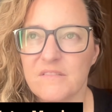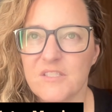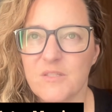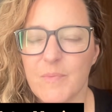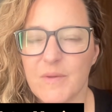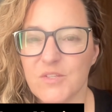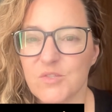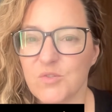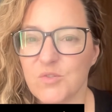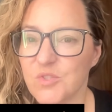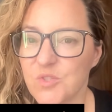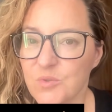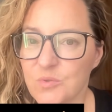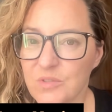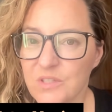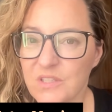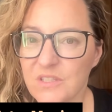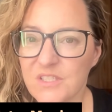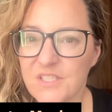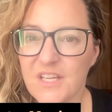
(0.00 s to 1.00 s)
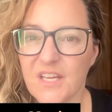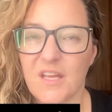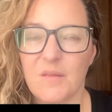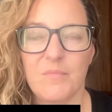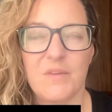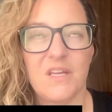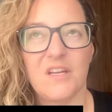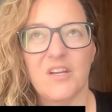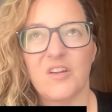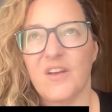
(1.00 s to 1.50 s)
special tours. It could
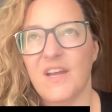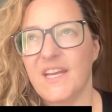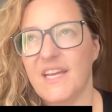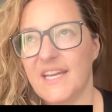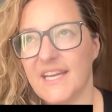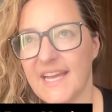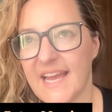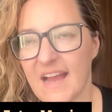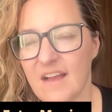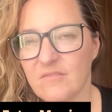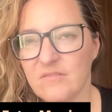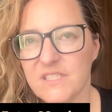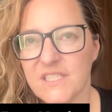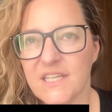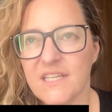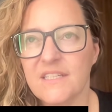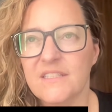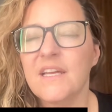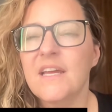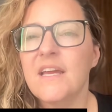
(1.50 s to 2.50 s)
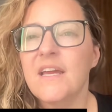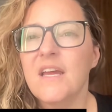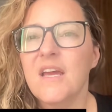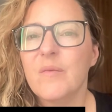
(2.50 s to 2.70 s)
mean creating a countdown.